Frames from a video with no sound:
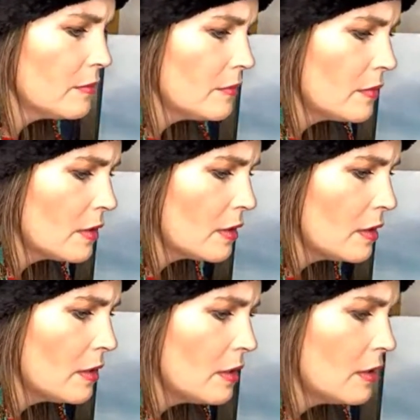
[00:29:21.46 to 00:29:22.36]

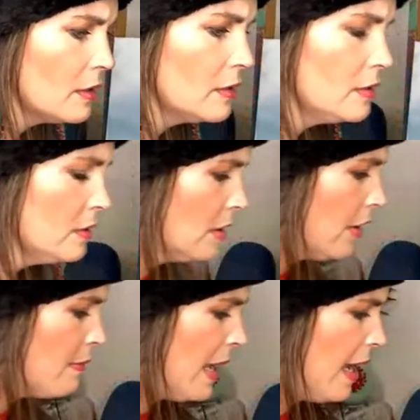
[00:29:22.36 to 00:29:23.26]
All
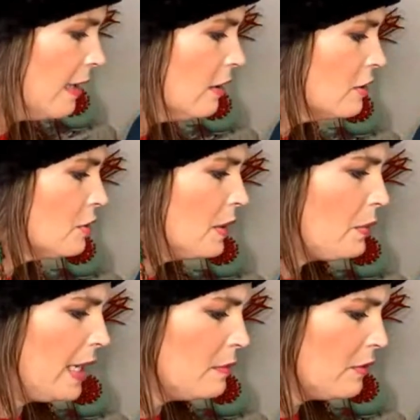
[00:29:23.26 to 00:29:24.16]
right, Matt, how long do we
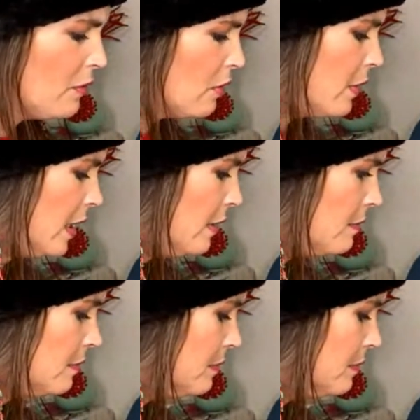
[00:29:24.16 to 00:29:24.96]
wait before we, Lolly